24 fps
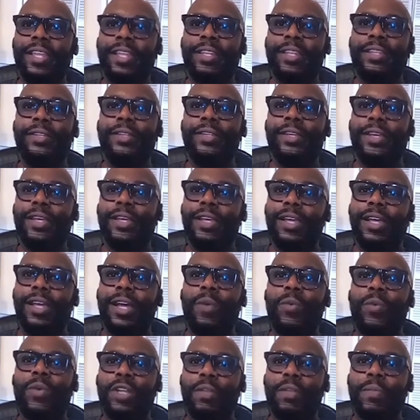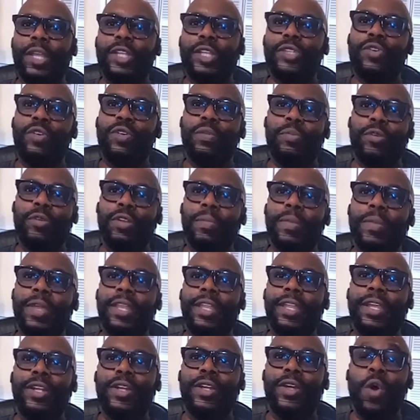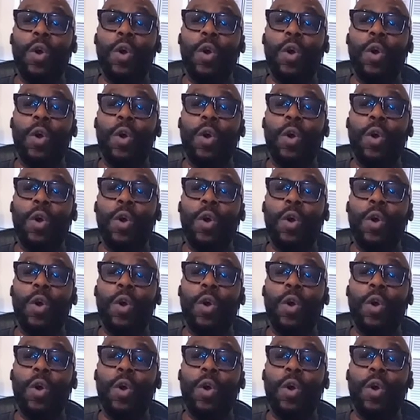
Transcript: And I wanted to make sure and put them in there to